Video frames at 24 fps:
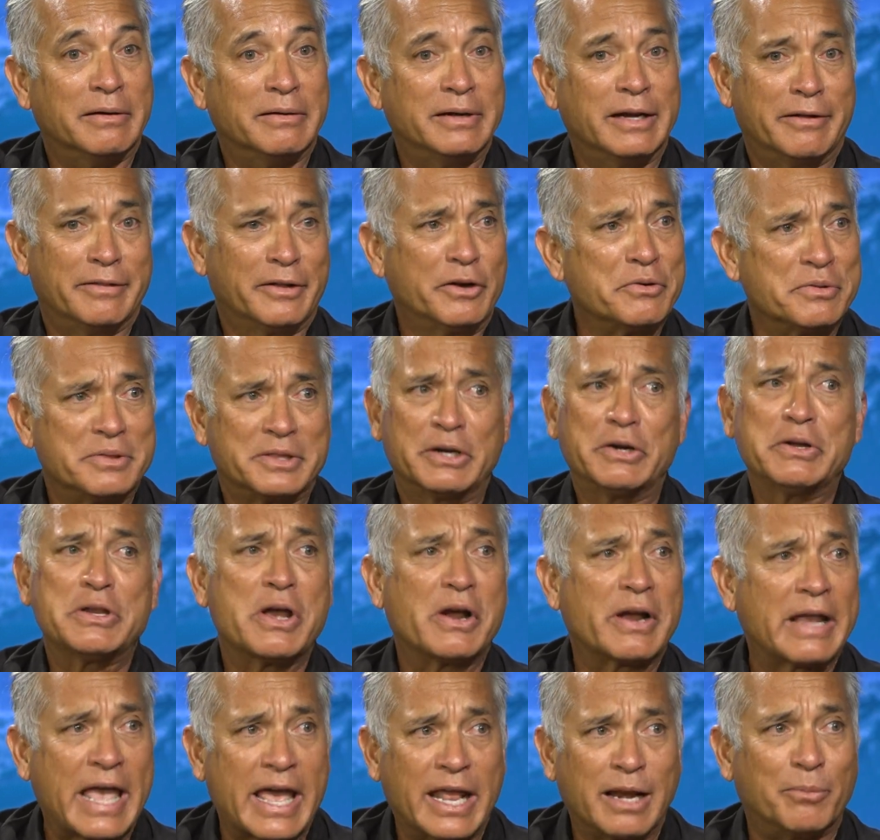You know, they're they're
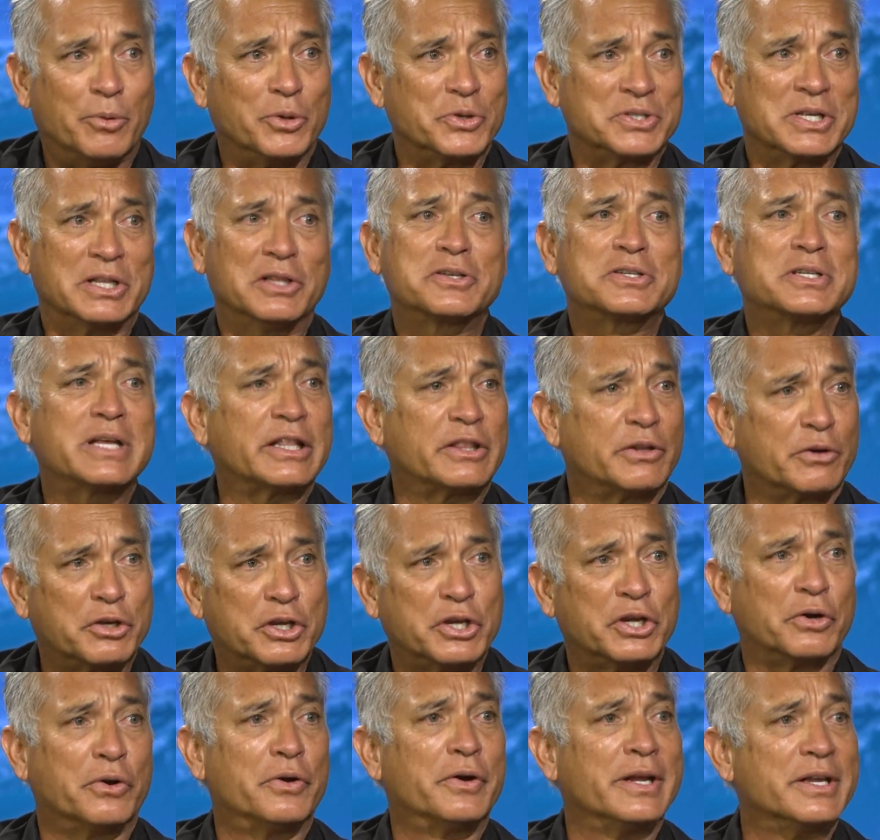young animals. It looks like they're
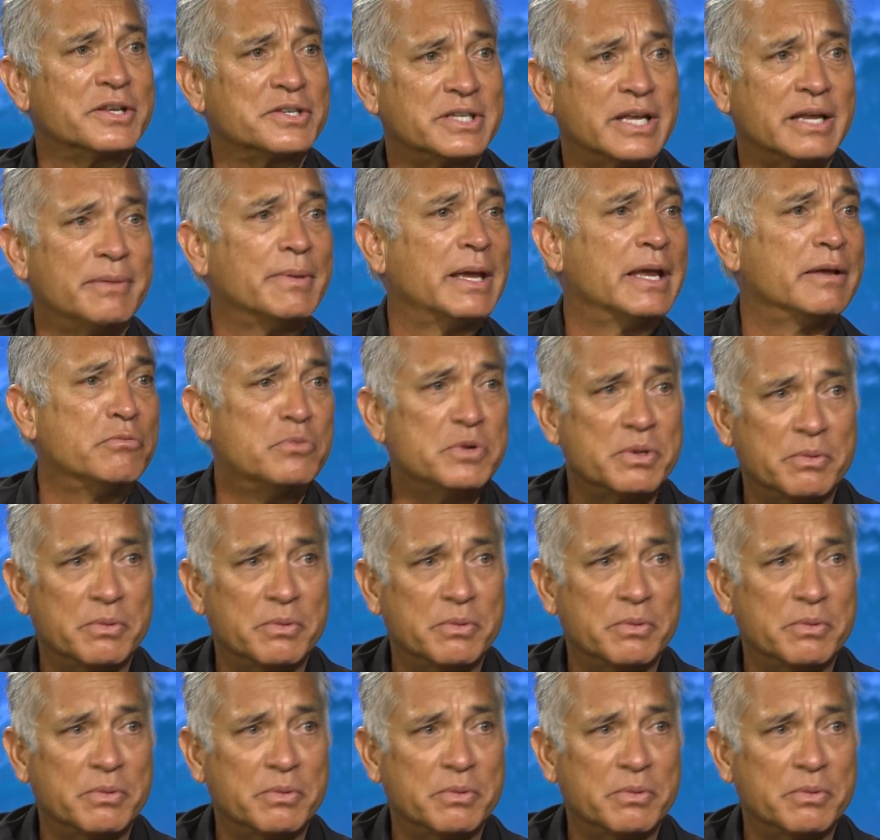curious. They may